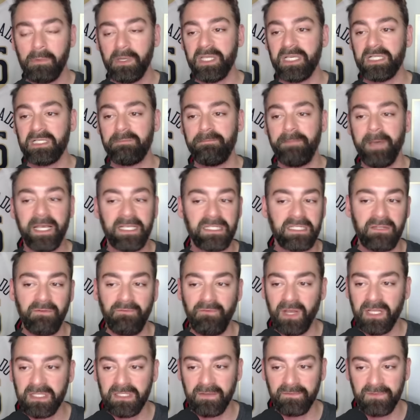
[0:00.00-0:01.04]
with his best
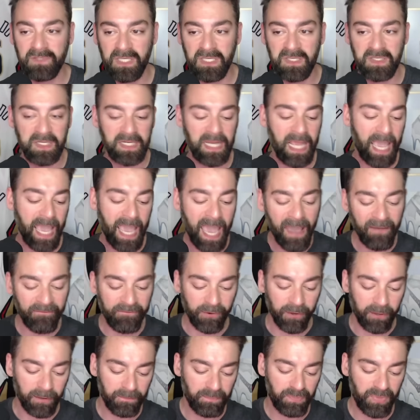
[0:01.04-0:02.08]
defensive season
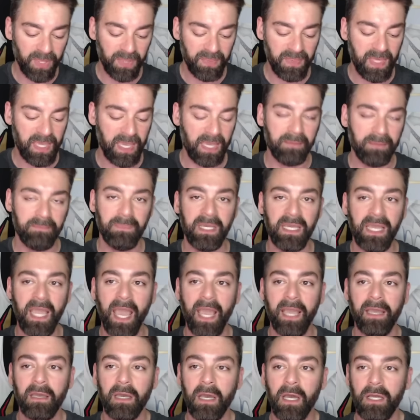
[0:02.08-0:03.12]
ever in the N B
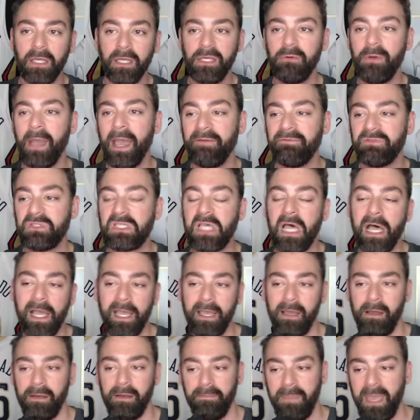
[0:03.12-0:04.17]
A. You have
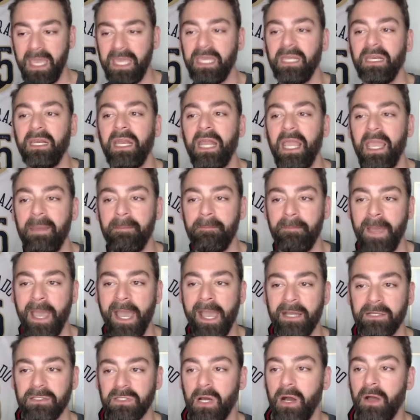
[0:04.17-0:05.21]
Zion making an
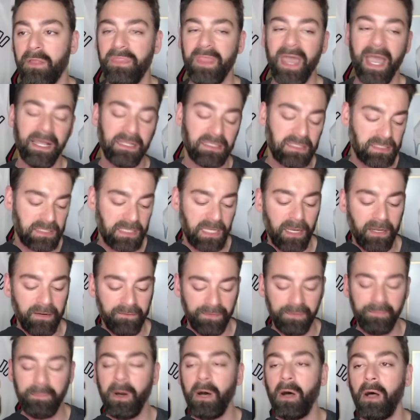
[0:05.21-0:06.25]
impact on that side
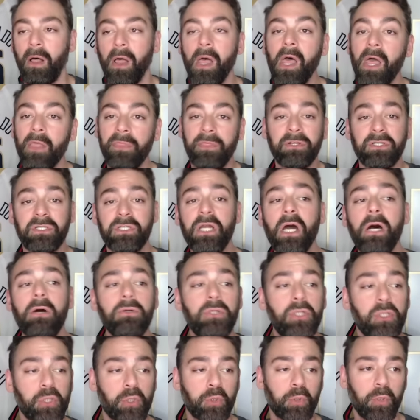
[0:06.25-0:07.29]
of the ball. There's no
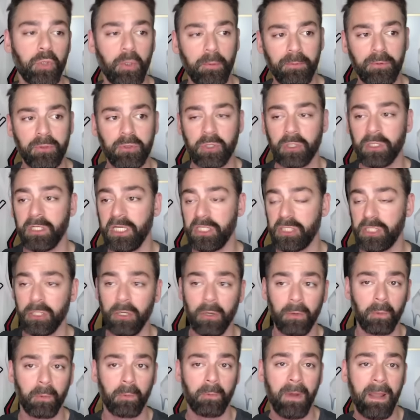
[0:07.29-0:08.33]
true
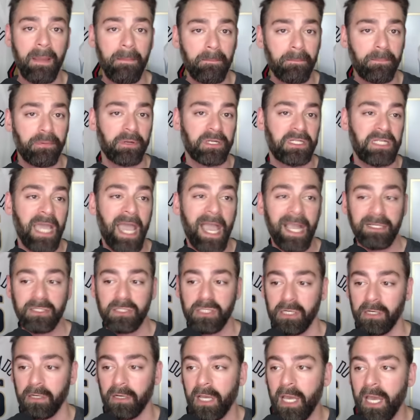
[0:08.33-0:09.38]
traditional rim
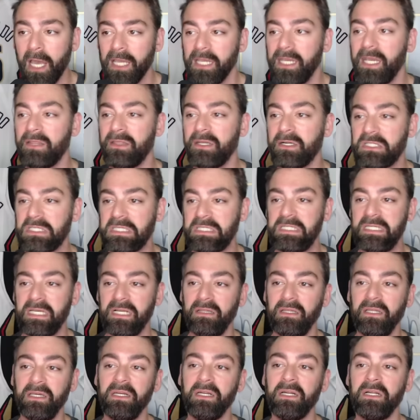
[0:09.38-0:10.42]
protector, yet they're
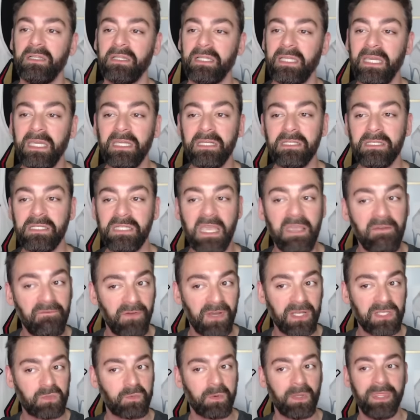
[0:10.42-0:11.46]
still in an elite
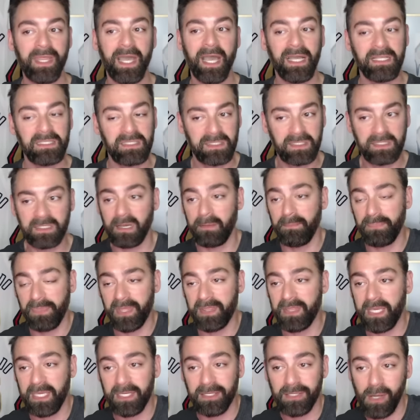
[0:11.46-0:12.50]
defense when that's
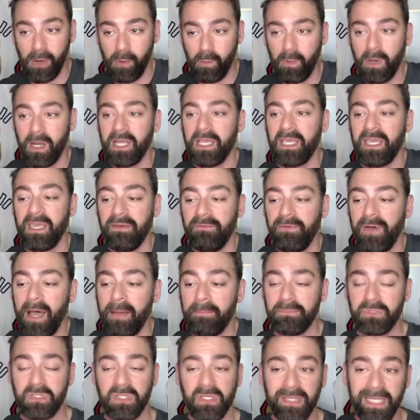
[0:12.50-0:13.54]
something that you don't want to give
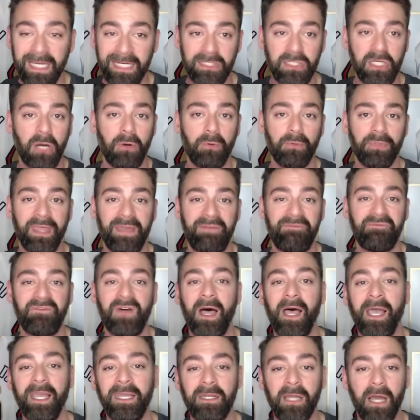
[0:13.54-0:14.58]
up. So they don't. They
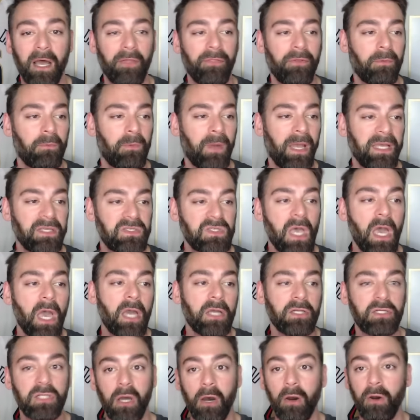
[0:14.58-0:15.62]
find other ways
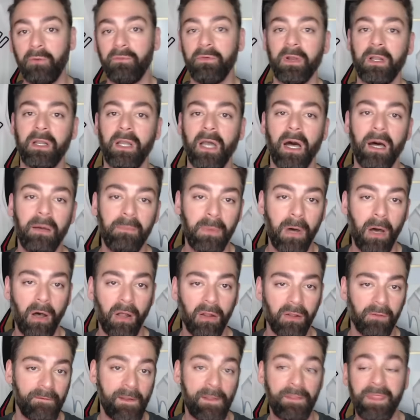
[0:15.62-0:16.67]
to overcome
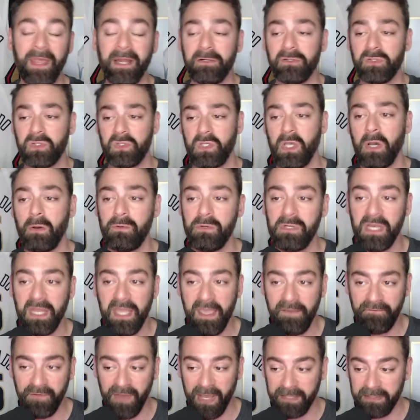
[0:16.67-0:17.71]
all of it. That zone
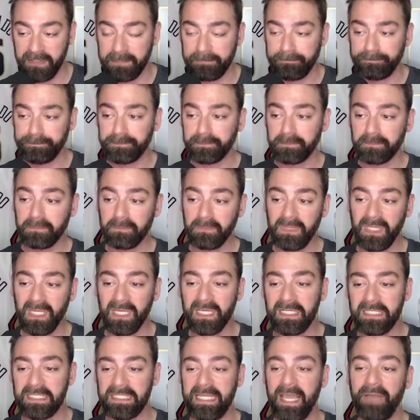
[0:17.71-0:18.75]
defense
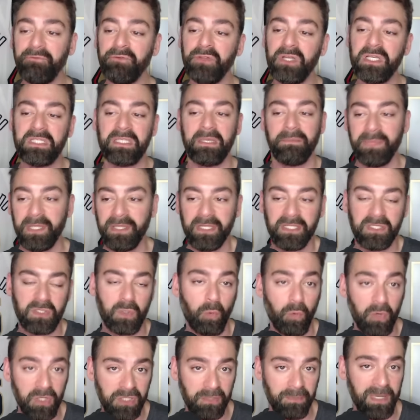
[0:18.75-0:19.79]
is definitely something that's
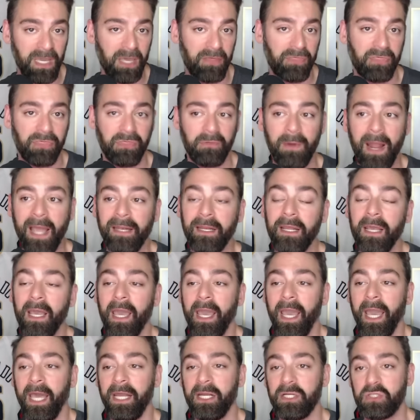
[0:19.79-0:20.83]
going to be a threat
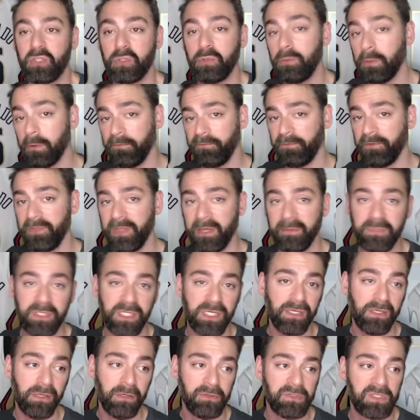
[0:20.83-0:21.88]
and a tool for them
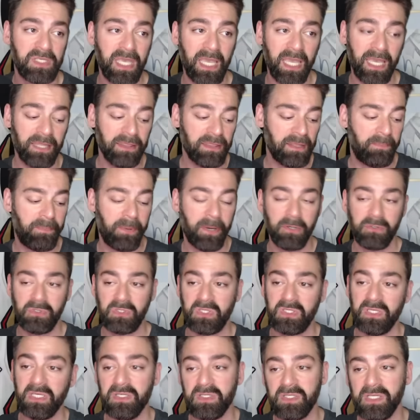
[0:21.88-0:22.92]
to use in the
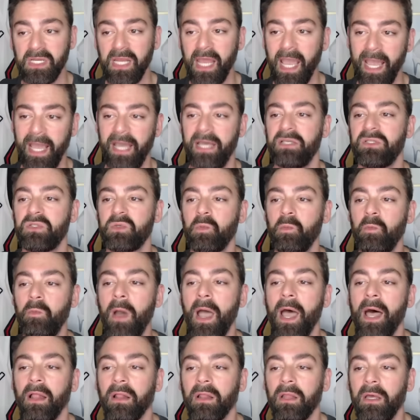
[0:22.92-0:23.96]
postseason as
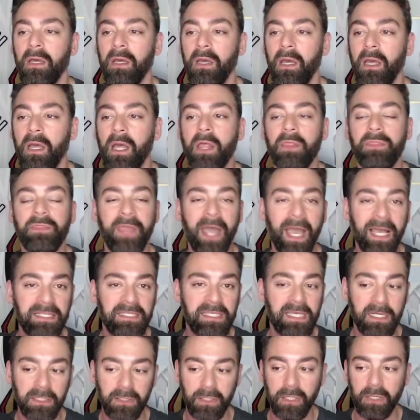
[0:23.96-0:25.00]
well.
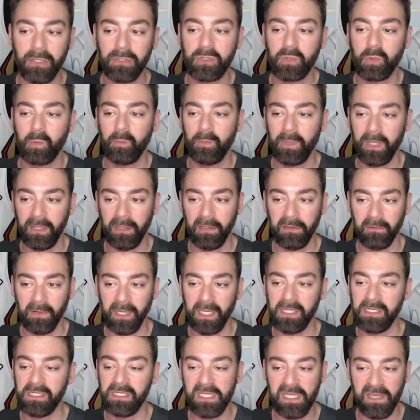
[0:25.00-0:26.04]
That's head coach Willie
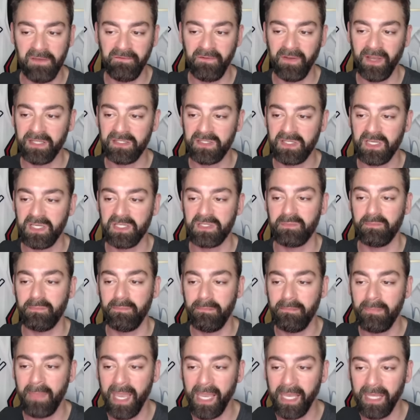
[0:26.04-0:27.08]
Green. Defense is
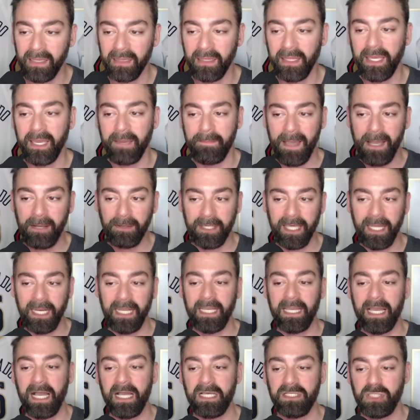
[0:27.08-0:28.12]
mainly about
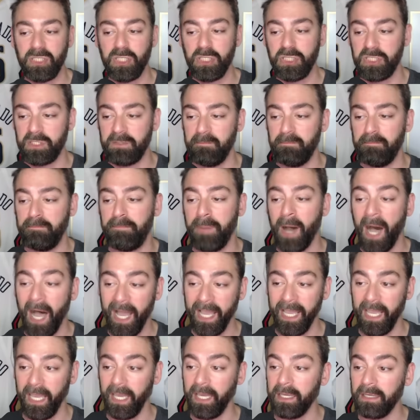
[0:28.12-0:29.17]
getting guys to just
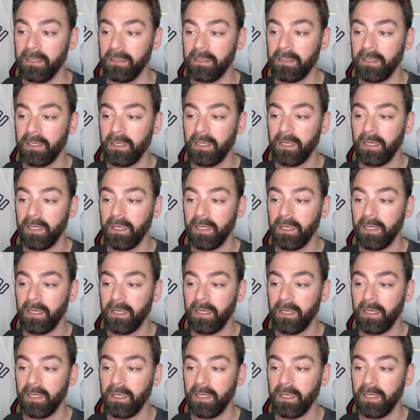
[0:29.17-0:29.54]
buy in.